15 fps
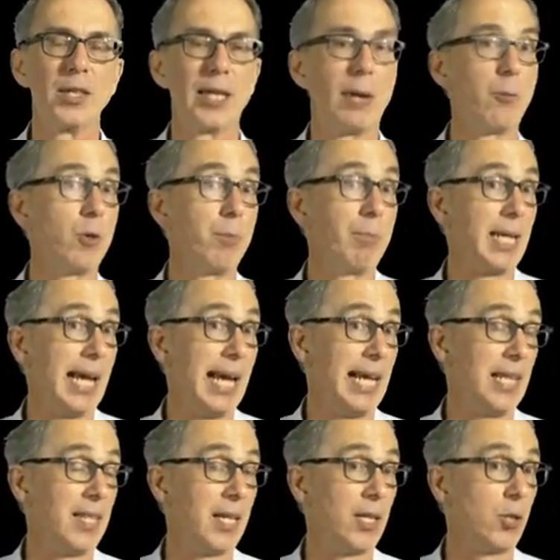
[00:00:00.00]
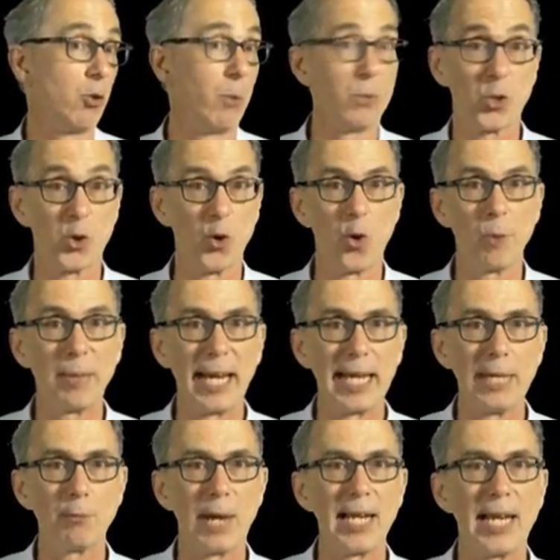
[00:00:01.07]
there wouldn't be anything to absorb that
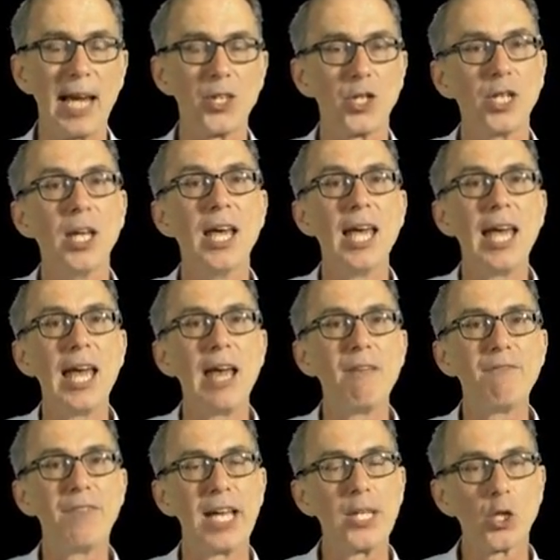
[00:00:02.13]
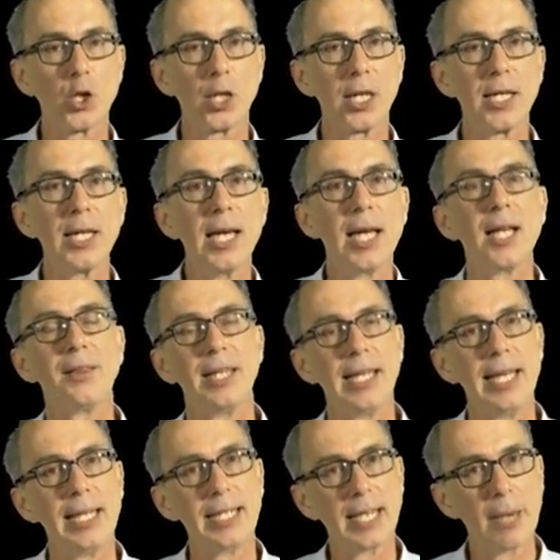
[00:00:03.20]
heat radiation. Eventually, the
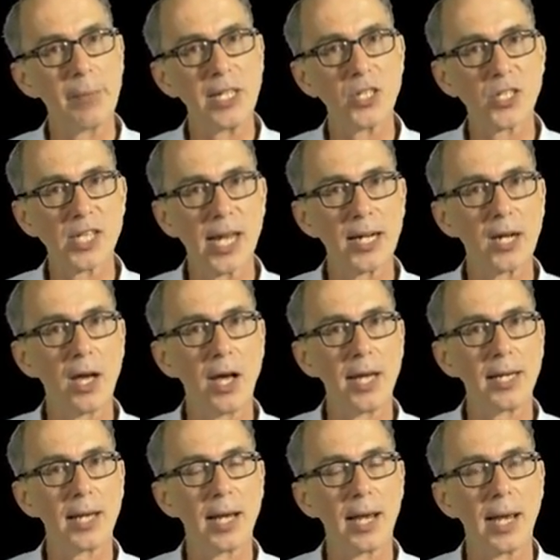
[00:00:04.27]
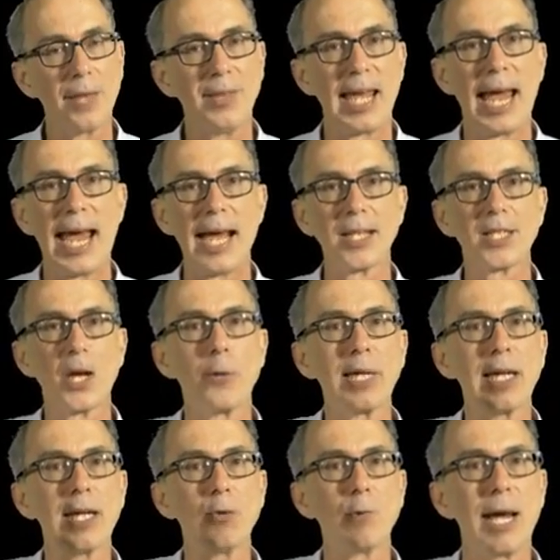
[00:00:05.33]
incoming sunlight and the outgoing
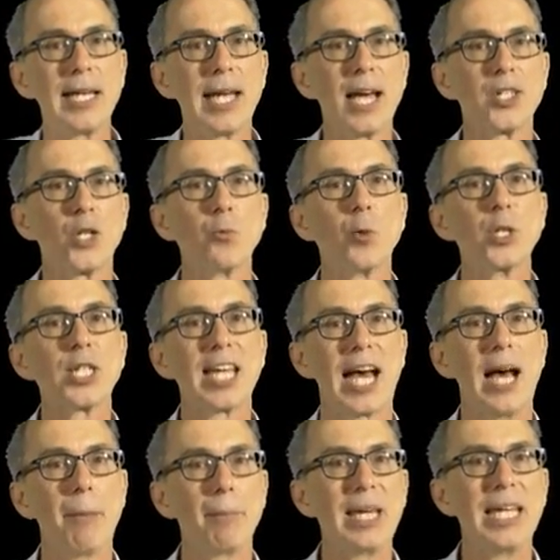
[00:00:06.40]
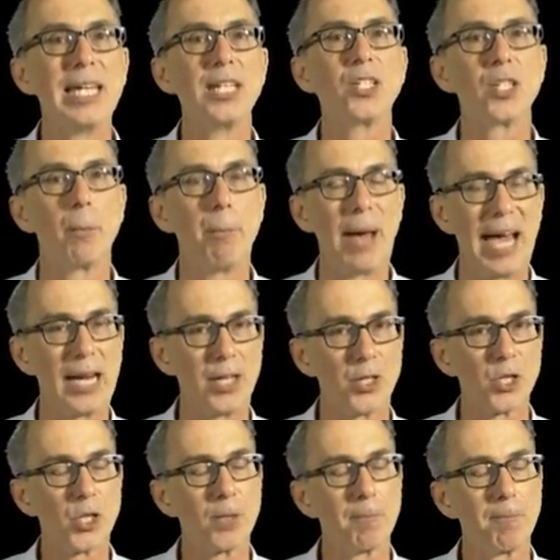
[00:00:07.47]
heat radiation would come into
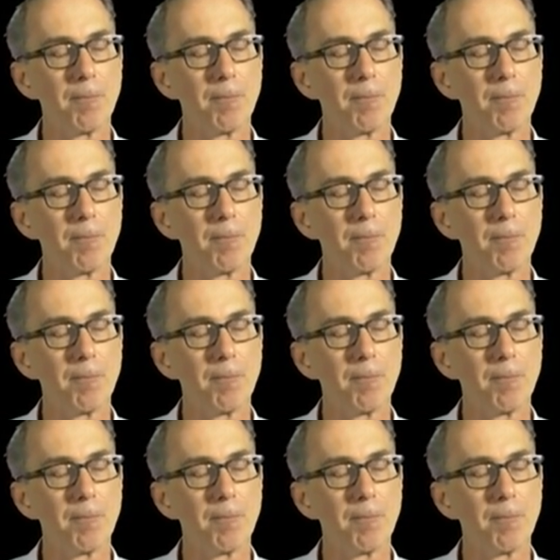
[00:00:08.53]
balance.